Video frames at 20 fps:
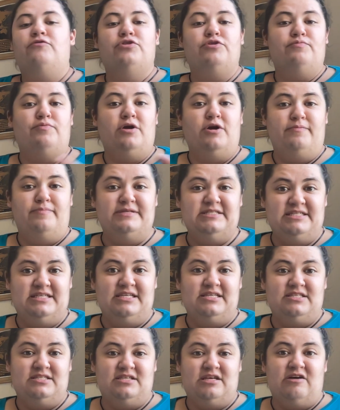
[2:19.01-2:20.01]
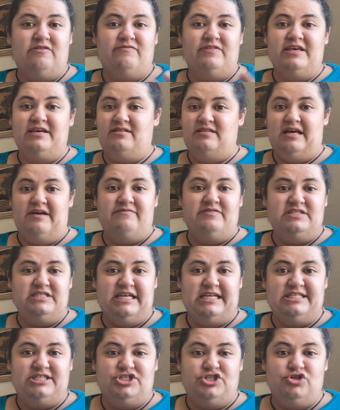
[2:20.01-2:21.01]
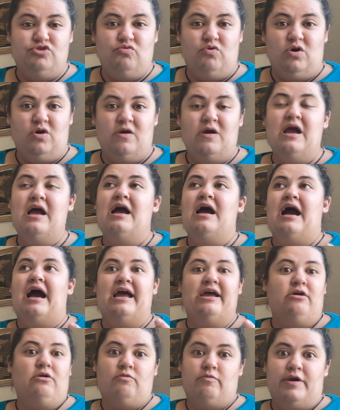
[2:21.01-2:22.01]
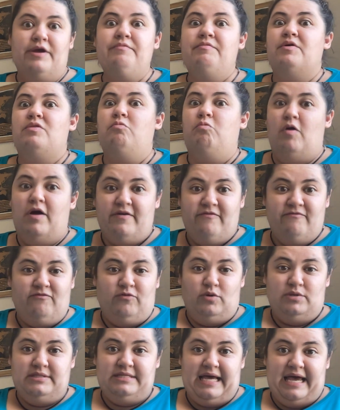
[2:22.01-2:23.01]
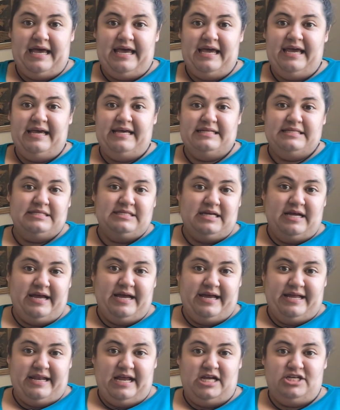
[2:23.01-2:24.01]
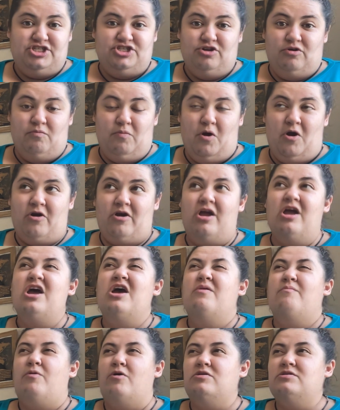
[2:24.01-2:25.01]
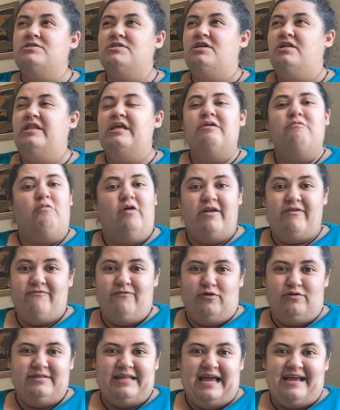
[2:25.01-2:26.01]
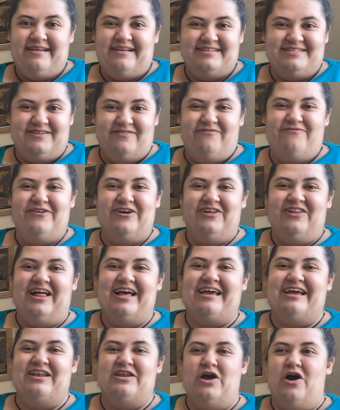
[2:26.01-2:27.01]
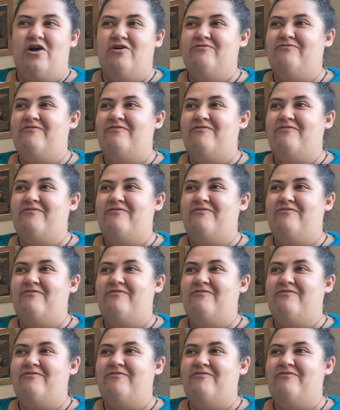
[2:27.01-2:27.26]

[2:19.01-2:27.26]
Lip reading: the purposes of the 11-day tour, I agree with 1 full day in Zion National Park. Personally, 1 full day doesn't feel like enough.